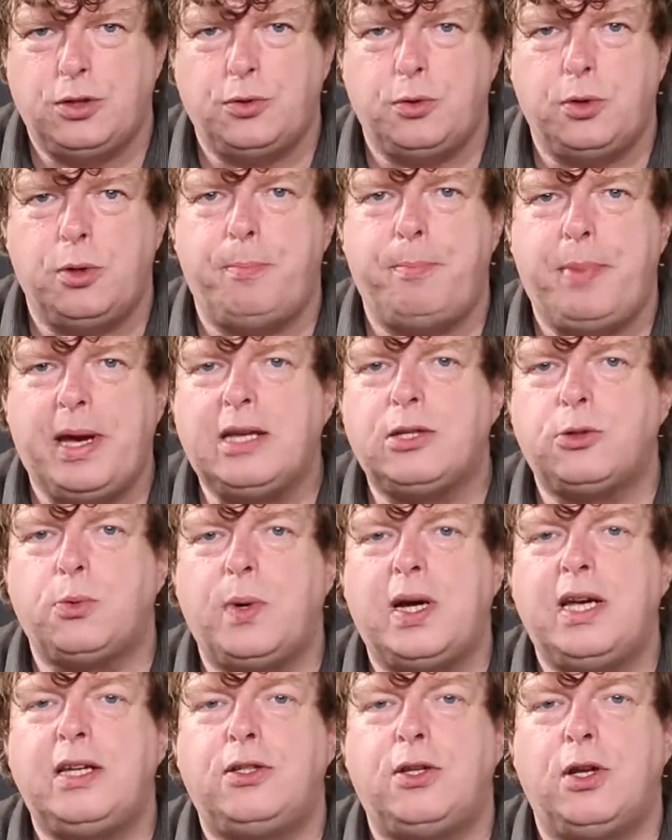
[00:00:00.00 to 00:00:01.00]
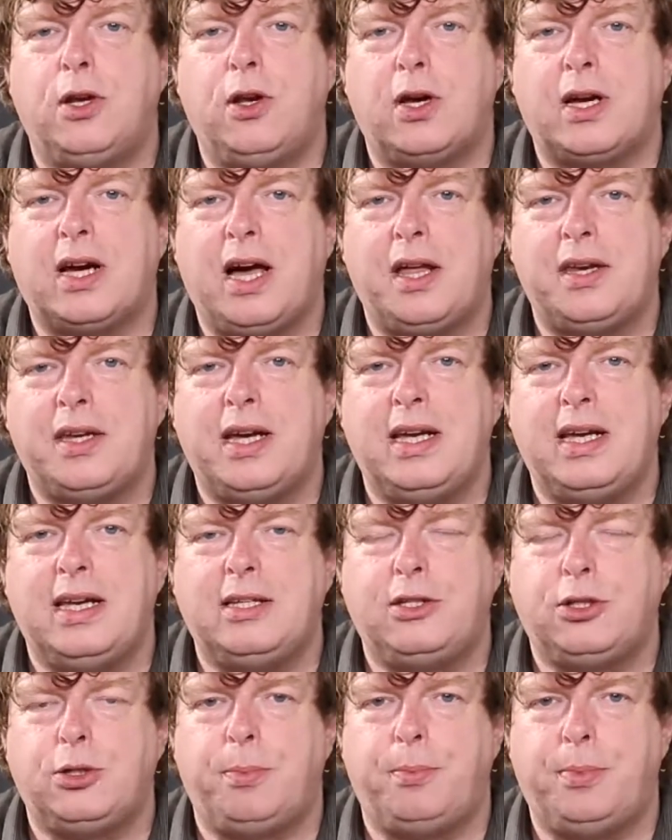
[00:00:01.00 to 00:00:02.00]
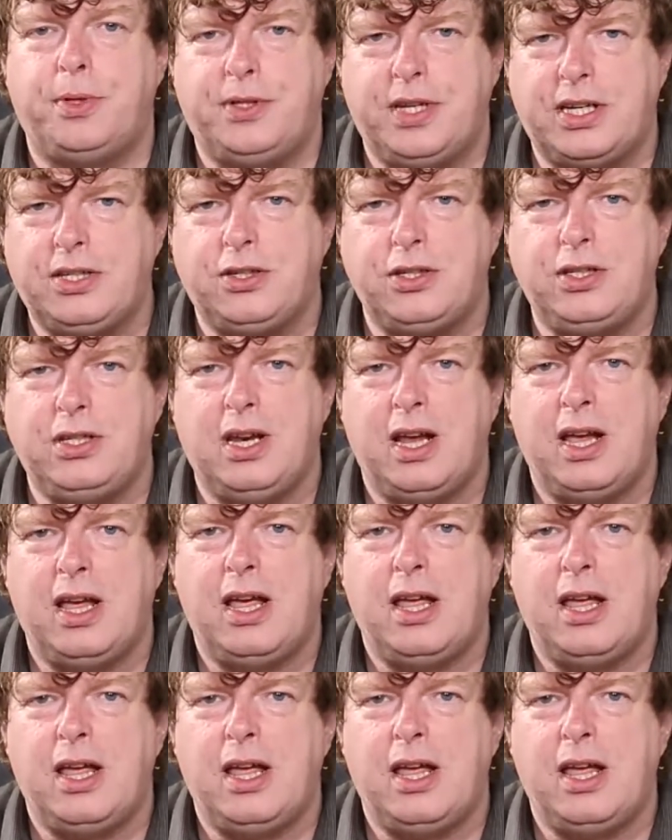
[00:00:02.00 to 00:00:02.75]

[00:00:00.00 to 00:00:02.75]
So the best way to look at it is to position